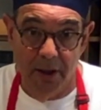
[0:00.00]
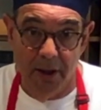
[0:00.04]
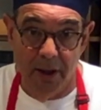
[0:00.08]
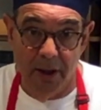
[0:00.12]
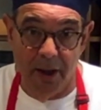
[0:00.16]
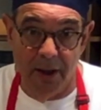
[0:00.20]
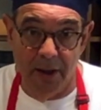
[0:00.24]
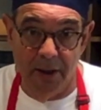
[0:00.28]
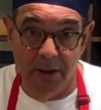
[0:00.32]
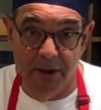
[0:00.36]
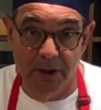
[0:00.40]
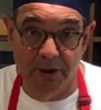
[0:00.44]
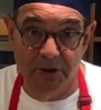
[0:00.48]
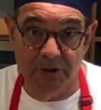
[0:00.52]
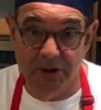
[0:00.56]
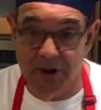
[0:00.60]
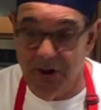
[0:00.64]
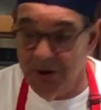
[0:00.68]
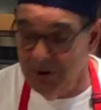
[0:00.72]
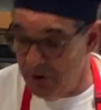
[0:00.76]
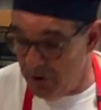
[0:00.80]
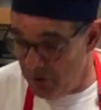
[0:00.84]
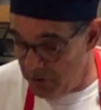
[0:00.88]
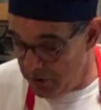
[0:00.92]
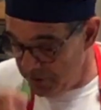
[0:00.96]
and let's
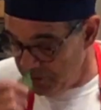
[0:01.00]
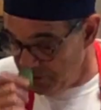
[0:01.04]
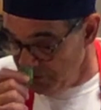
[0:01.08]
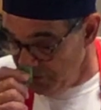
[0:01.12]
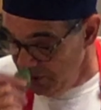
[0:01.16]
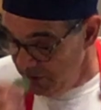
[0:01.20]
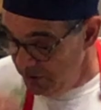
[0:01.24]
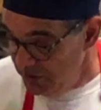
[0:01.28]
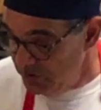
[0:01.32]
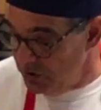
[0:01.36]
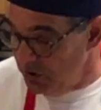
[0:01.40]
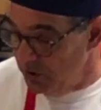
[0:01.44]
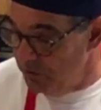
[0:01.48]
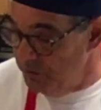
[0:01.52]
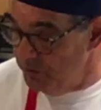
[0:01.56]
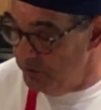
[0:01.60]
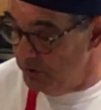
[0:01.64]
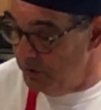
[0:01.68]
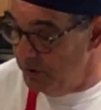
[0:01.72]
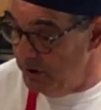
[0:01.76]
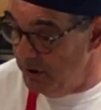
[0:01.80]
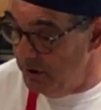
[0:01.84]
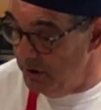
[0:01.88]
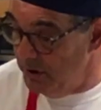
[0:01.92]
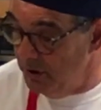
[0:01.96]
get going. So
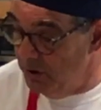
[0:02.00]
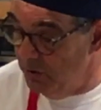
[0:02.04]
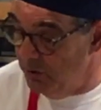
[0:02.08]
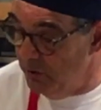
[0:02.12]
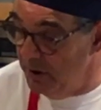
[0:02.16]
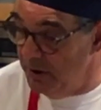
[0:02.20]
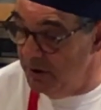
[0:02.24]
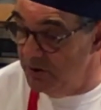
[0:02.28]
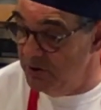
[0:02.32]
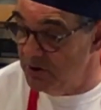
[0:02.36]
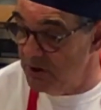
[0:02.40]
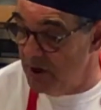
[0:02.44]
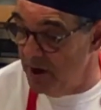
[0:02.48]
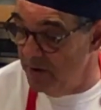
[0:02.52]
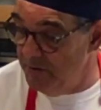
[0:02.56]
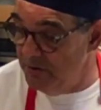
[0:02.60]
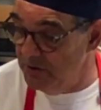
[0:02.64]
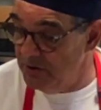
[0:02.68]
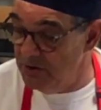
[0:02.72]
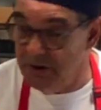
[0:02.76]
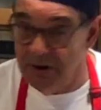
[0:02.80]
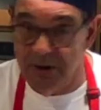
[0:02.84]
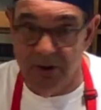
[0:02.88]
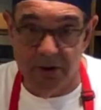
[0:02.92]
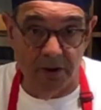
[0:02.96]
the ingredients
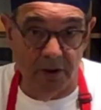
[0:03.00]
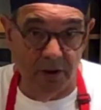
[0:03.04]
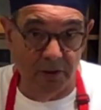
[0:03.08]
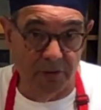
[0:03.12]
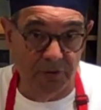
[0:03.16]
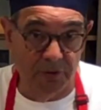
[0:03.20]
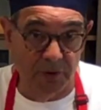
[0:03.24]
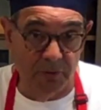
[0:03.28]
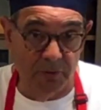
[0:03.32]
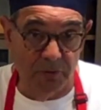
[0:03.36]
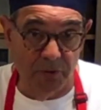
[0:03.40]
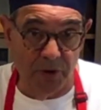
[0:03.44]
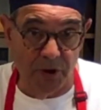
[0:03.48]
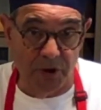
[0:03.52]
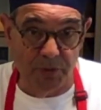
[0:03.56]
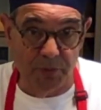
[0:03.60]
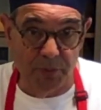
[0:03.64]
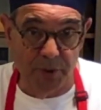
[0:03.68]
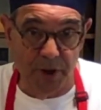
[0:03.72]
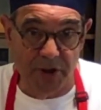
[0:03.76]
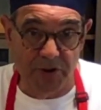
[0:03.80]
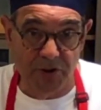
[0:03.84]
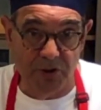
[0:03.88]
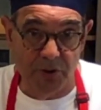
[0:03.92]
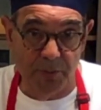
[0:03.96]
obviously are some fresh
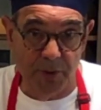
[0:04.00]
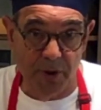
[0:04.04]
basil,